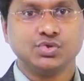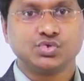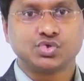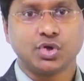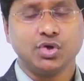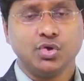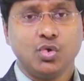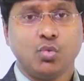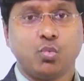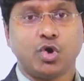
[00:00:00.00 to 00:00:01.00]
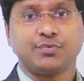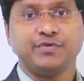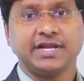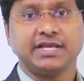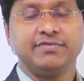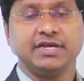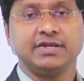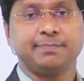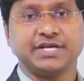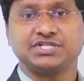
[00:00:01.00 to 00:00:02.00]
So what we are giving
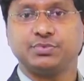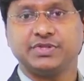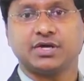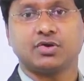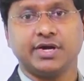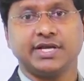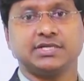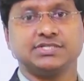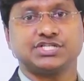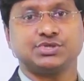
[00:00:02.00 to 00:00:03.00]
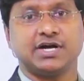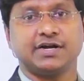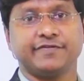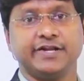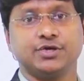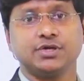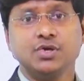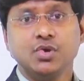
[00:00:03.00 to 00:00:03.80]
in a patient with the chronic congestive heart failure,